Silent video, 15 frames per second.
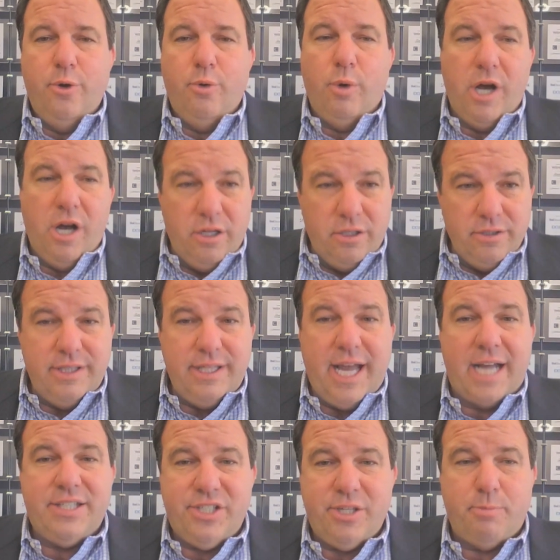Well,
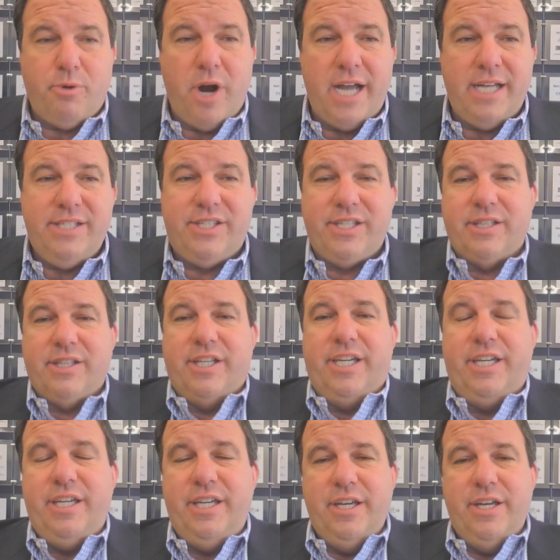not
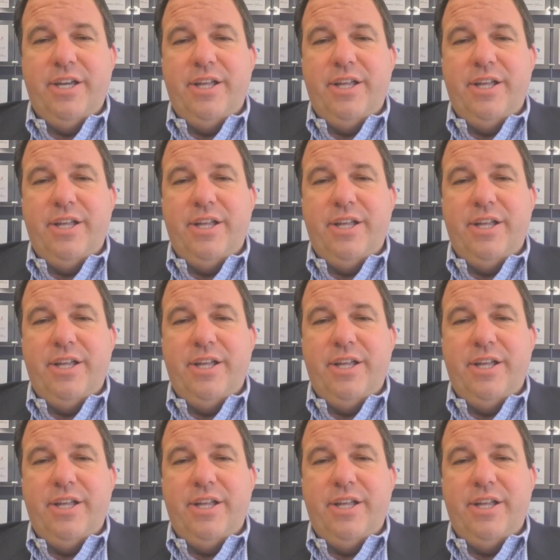surprisingly,